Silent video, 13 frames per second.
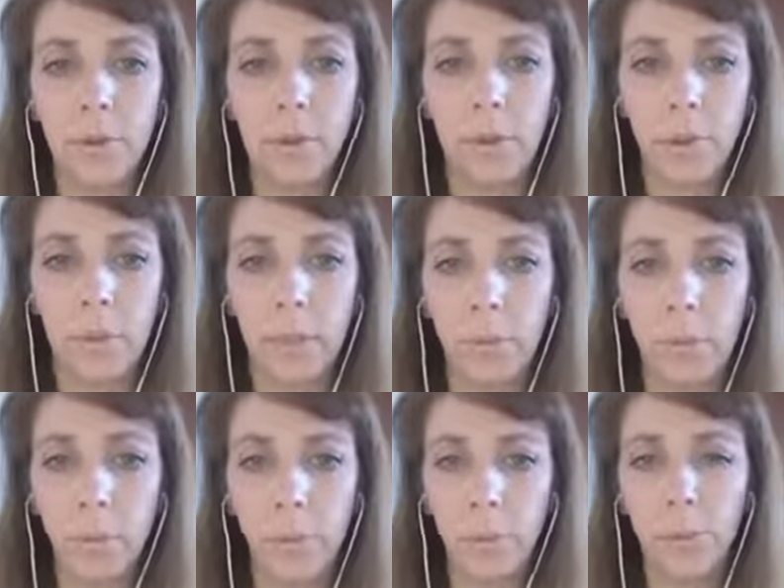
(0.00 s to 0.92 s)
that are in that
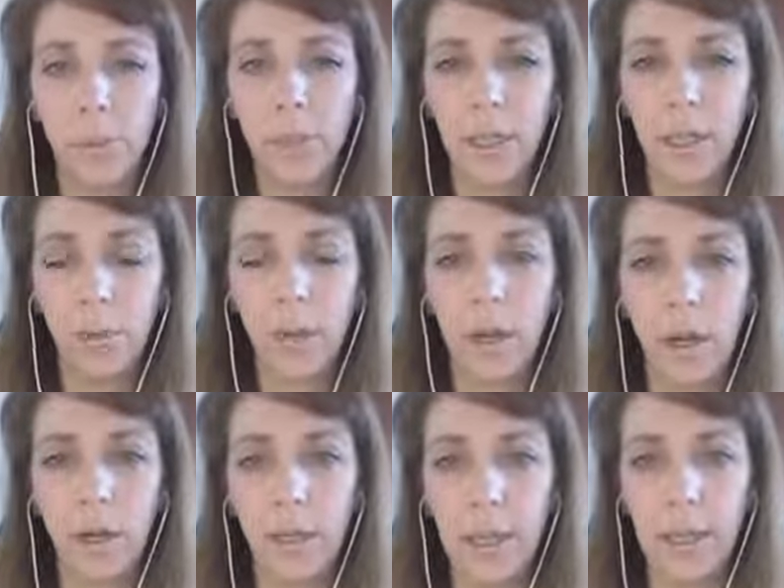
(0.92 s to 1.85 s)
board pretty
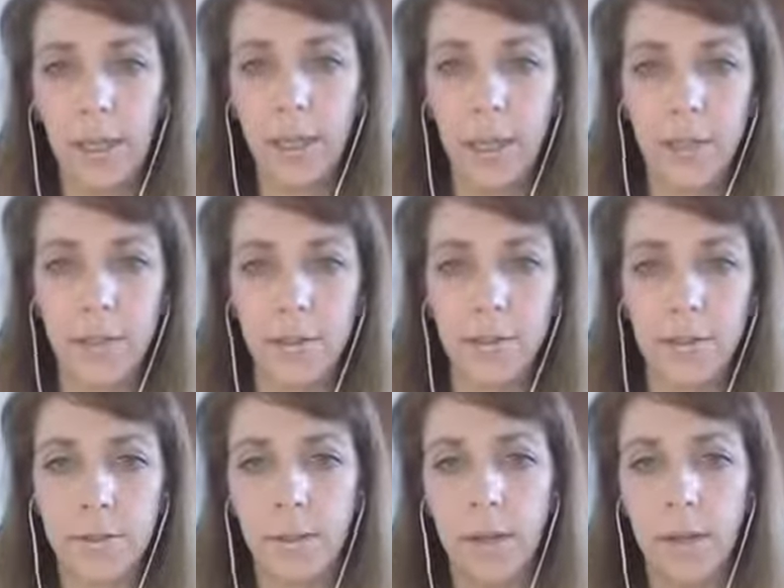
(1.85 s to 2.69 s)
well, and has